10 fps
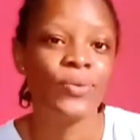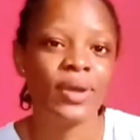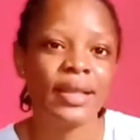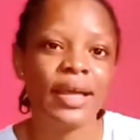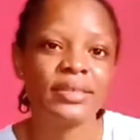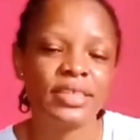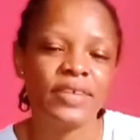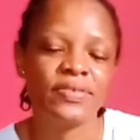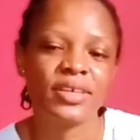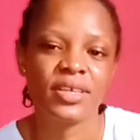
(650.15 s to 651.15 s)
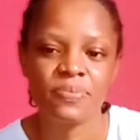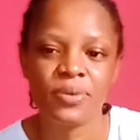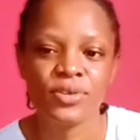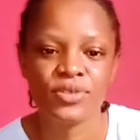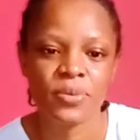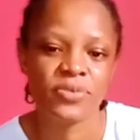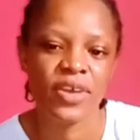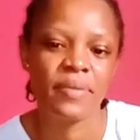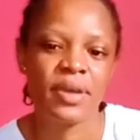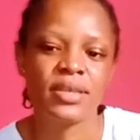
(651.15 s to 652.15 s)
We're not at 11k plus
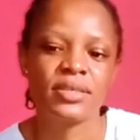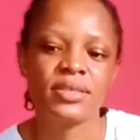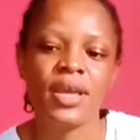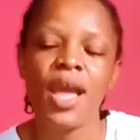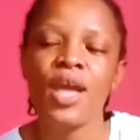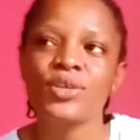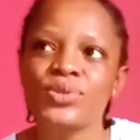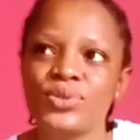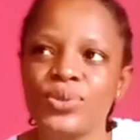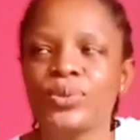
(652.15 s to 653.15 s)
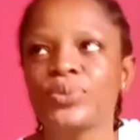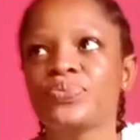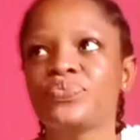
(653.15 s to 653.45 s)
subscribers. So